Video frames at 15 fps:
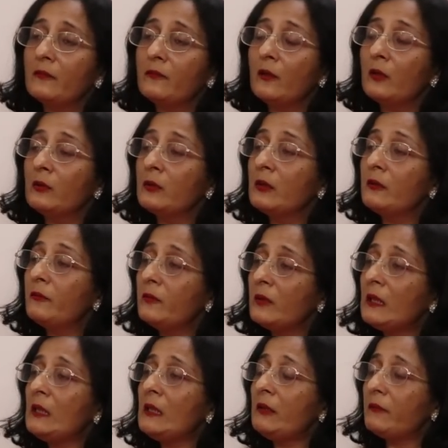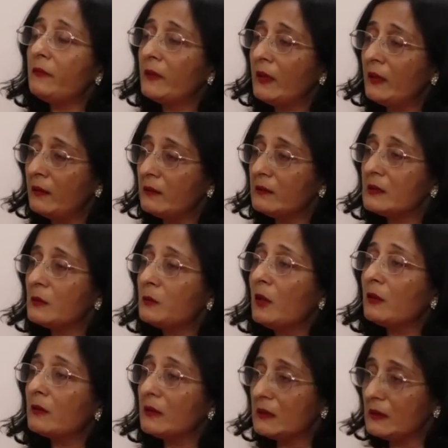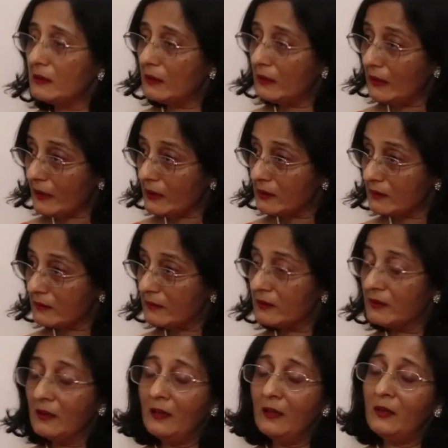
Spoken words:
following free, fair, democratic elections.